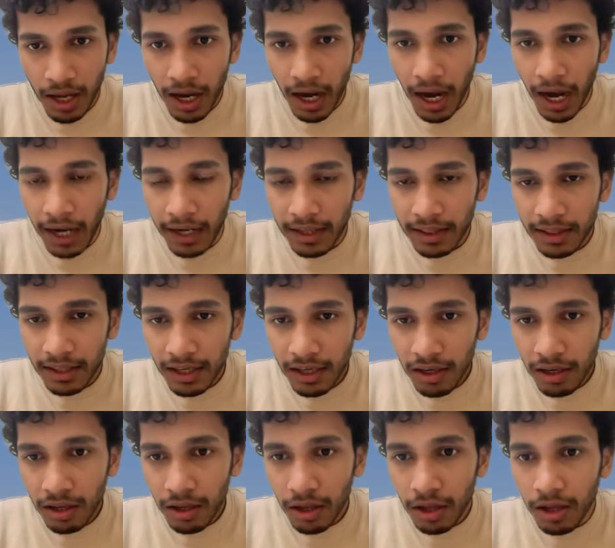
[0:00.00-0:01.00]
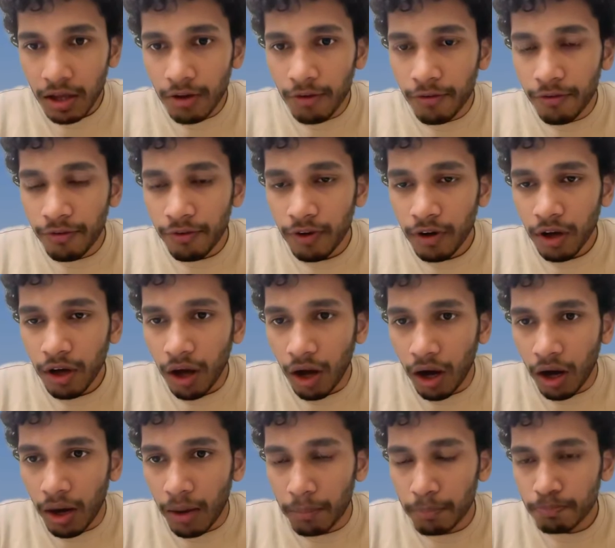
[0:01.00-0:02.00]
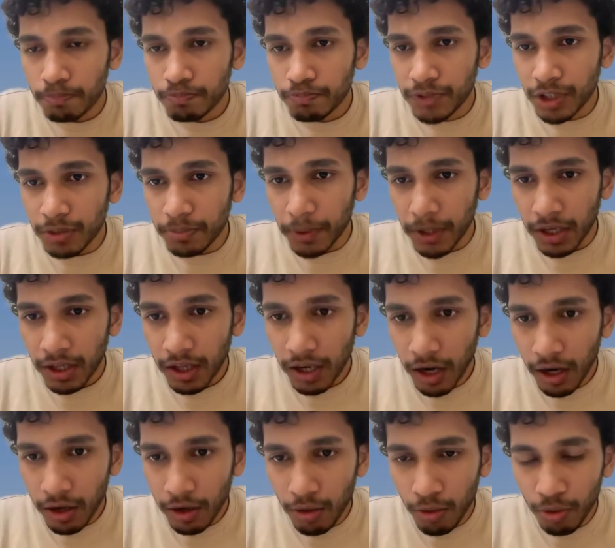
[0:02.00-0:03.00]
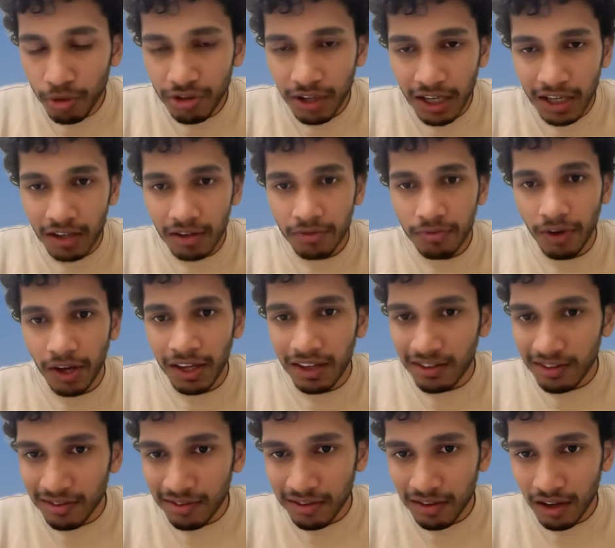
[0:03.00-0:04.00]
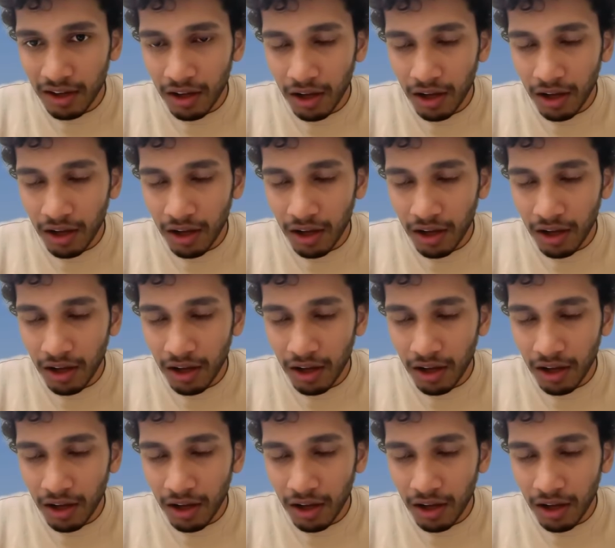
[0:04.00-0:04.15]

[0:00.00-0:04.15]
At the end, if this particular low satisfies